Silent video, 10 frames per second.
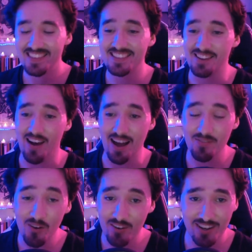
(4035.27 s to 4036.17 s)
So I'm
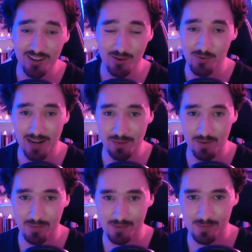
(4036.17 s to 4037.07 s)
not very good at reading
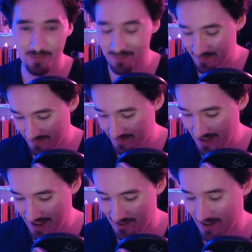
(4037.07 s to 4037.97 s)
people's
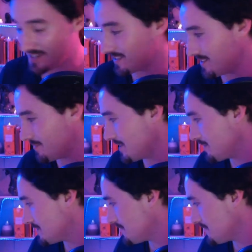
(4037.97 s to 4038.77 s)
handwriting sometimes.